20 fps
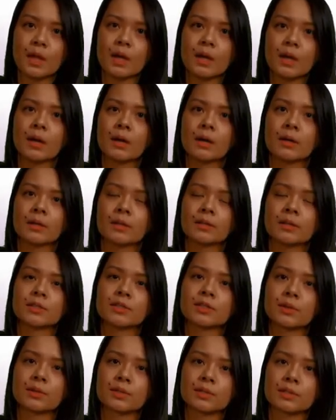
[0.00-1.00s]
The
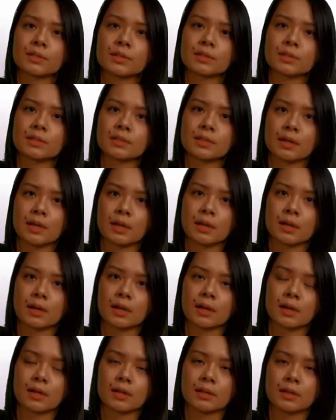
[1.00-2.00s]
doses
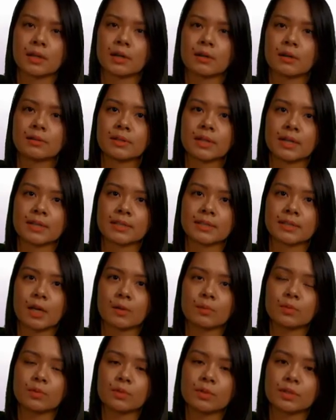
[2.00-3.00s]
are there on that table,